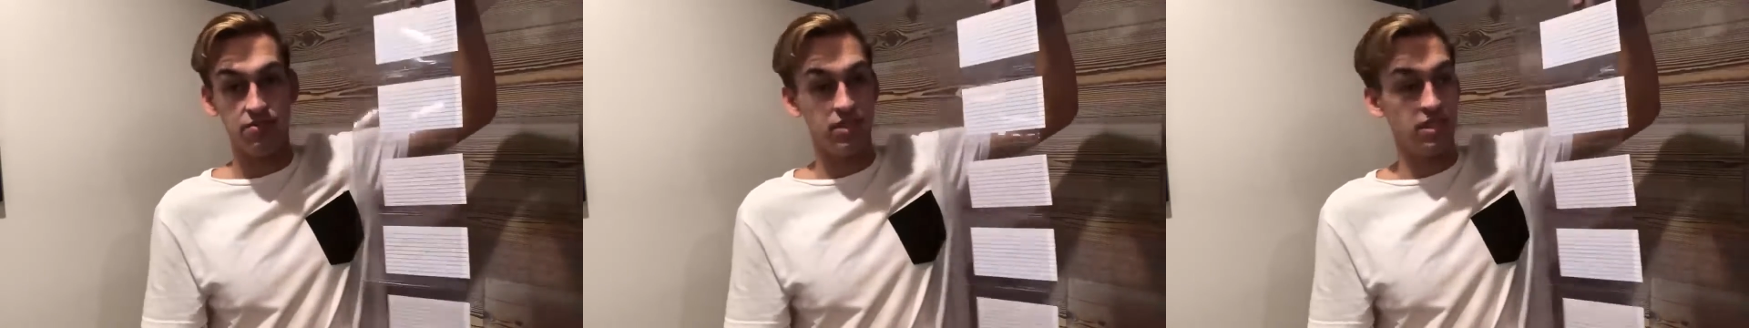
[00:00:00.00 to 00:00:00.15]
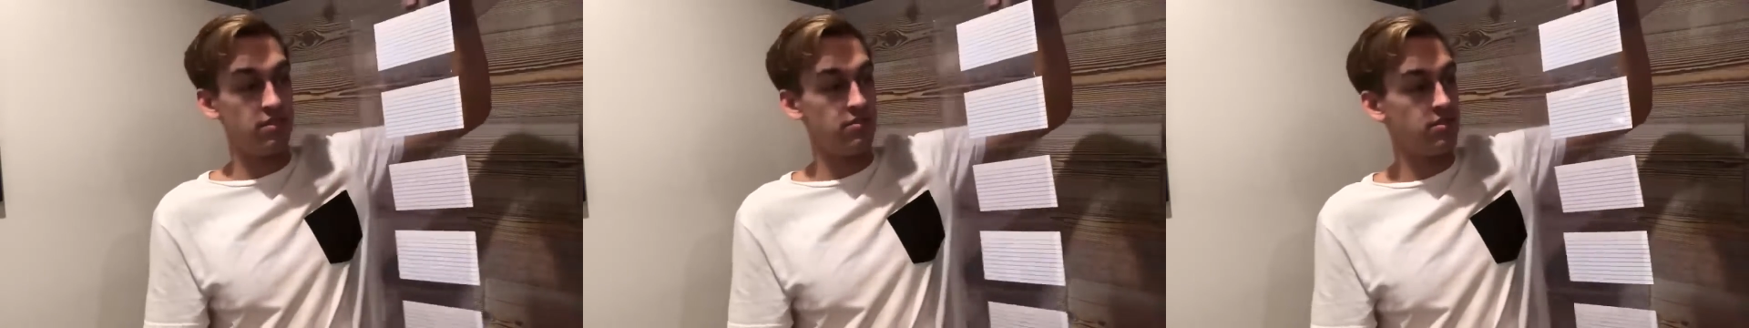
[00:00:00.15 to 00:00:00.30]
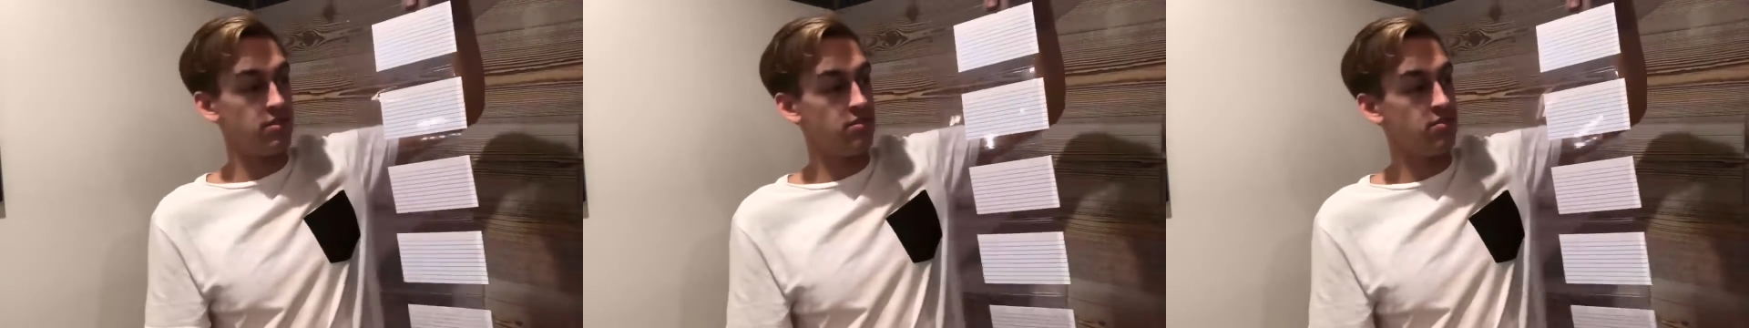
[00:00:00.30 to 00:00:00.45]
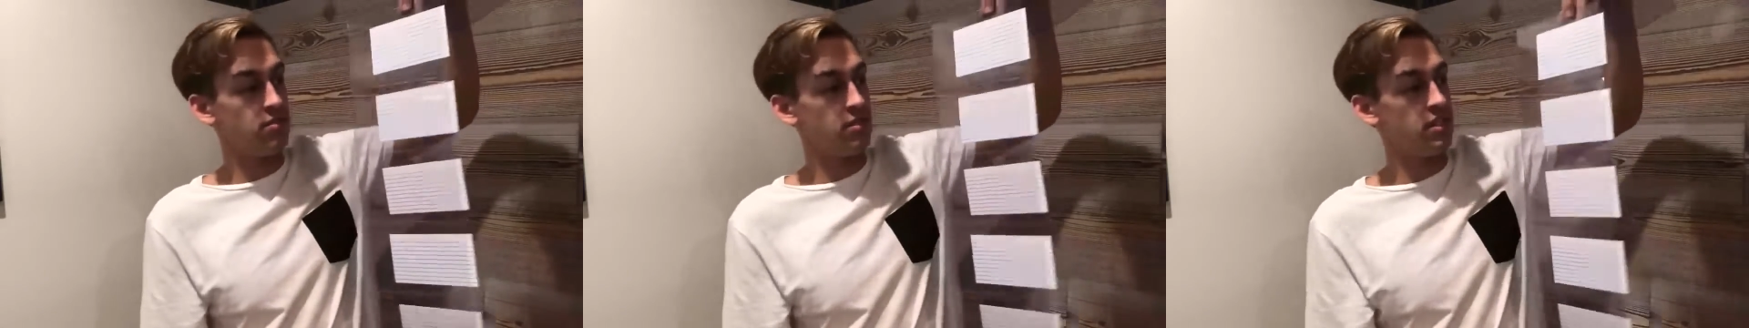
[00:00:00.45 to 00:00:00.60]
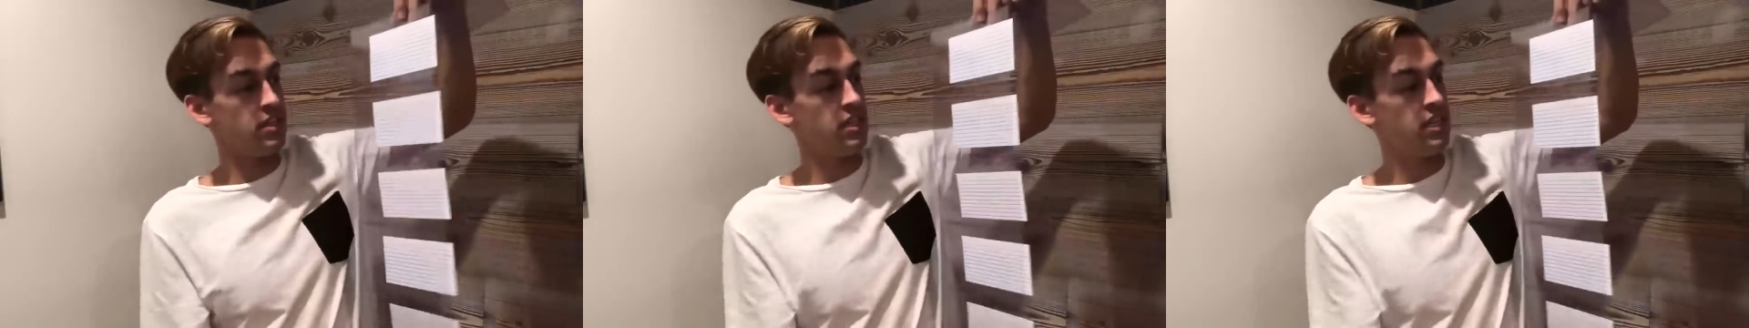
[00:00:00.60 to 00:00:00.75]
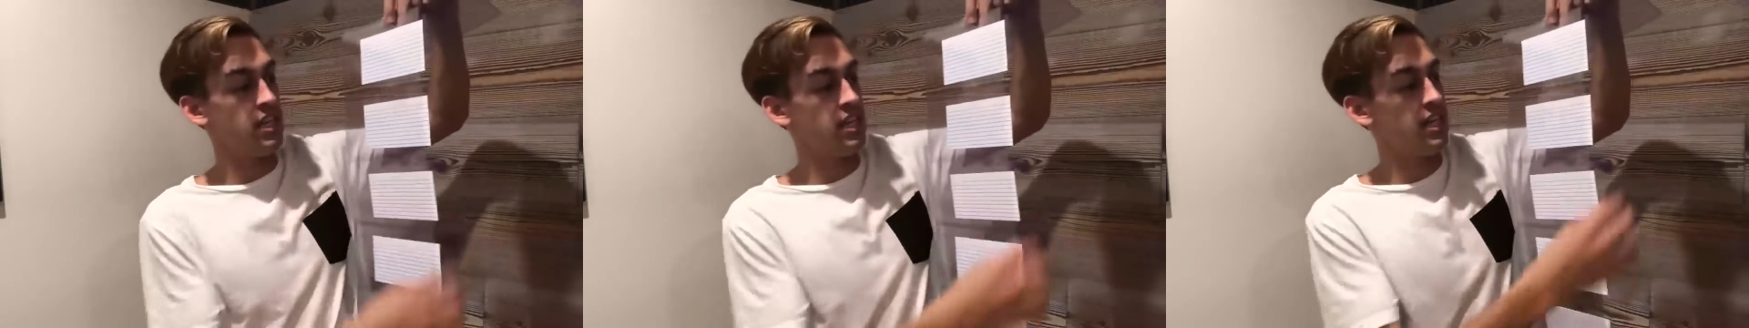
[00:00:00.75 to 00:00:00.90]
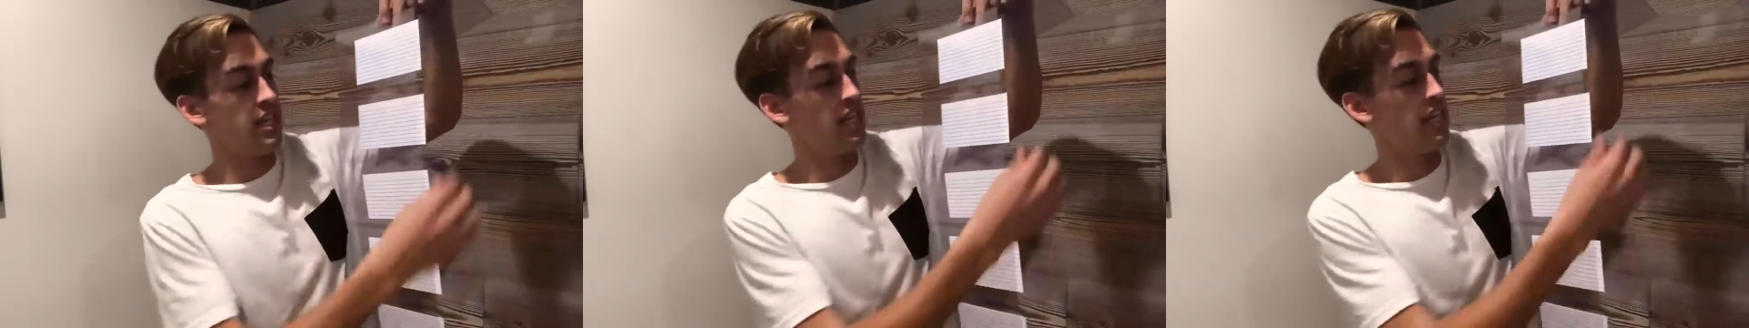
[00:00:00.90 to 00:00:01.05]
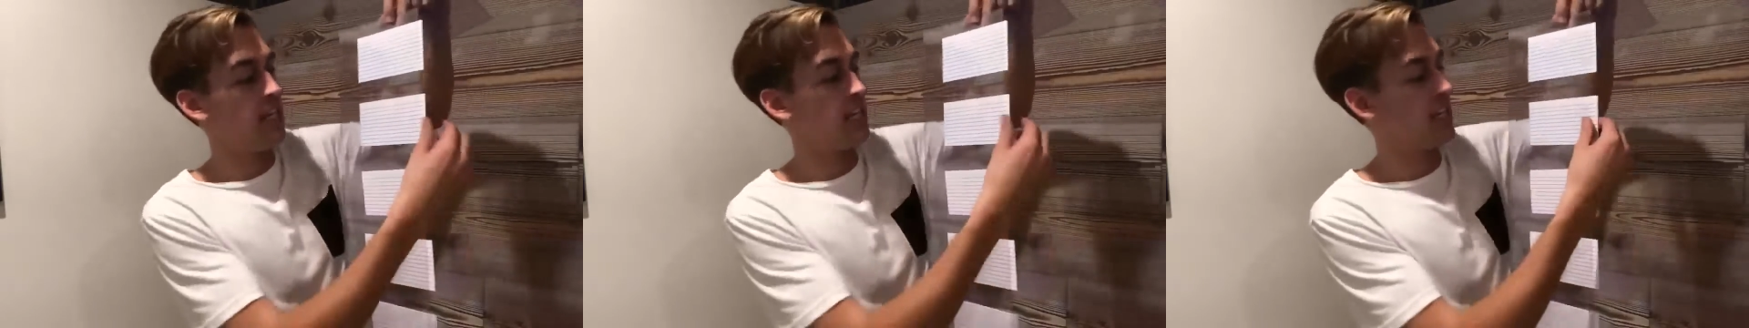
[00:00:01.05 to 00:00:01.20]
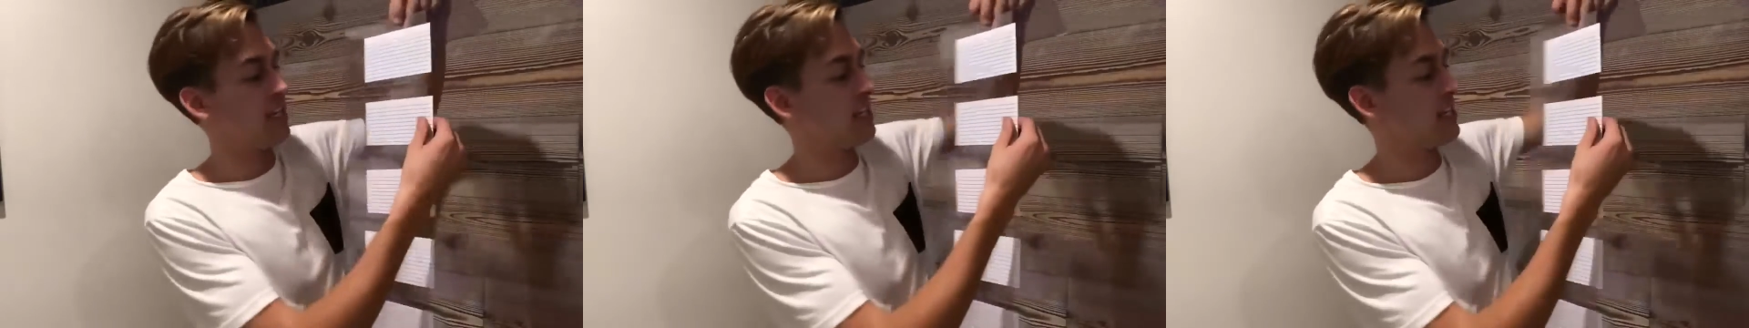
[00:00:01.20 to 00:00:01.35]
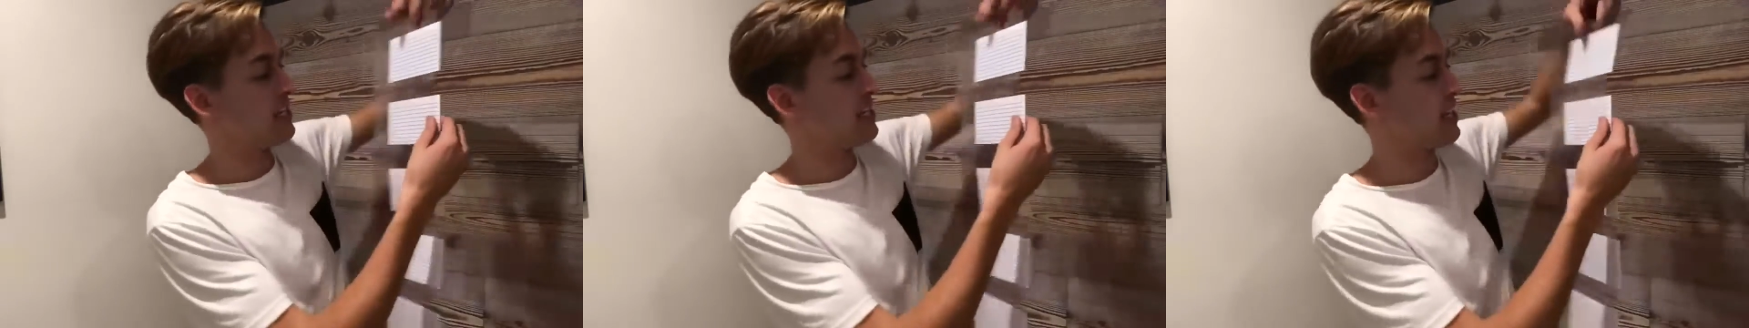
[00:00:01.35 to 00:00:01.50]
whatever you want. And
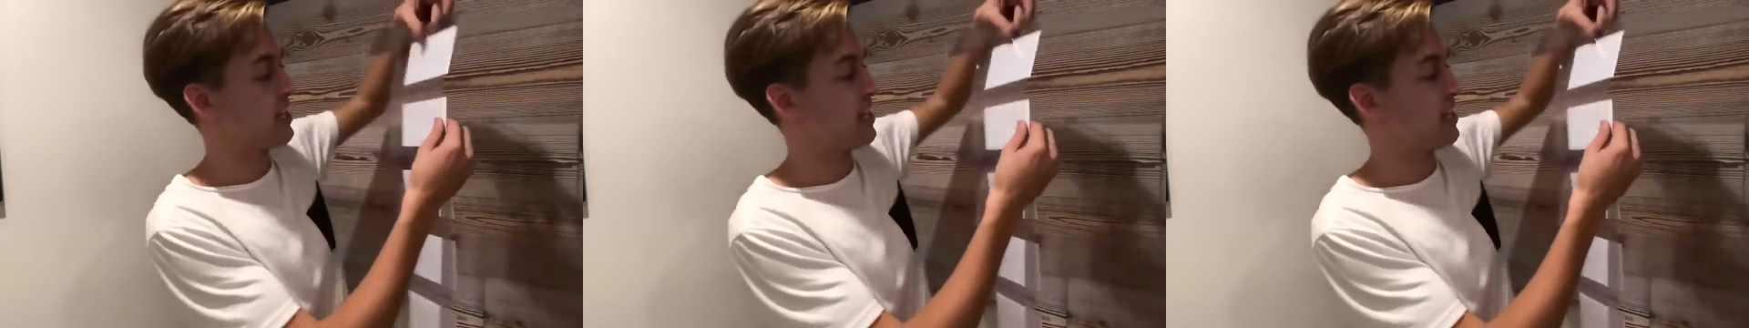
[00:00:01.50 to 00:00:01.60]
any